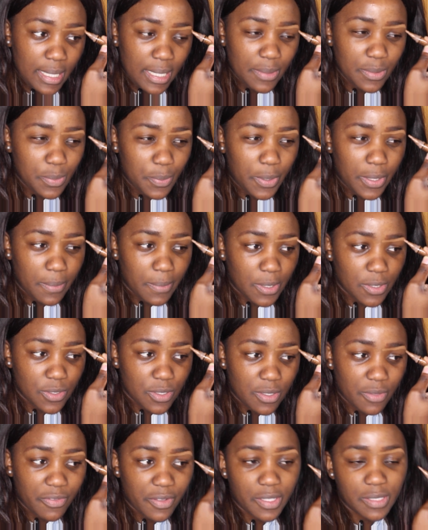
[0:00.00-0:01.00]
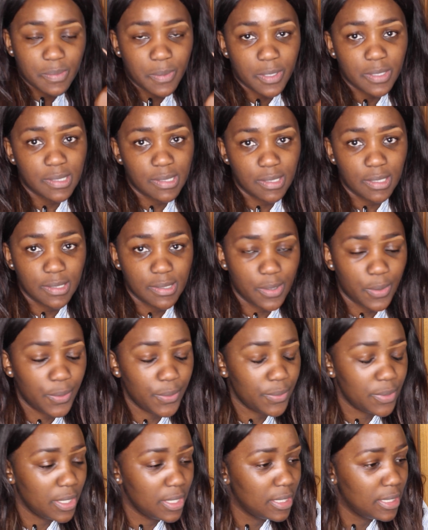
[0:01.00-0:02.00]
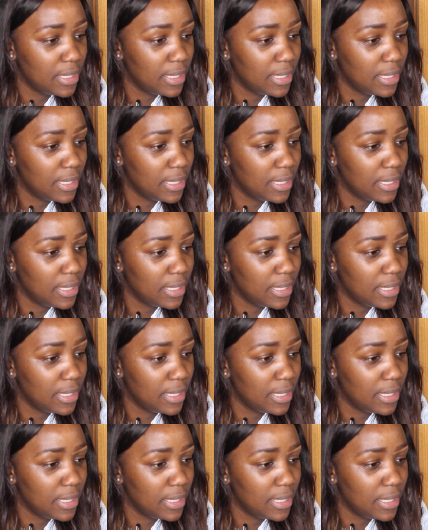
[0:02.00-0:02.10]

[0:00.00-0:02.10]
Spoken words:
He was pretty much the first person I told.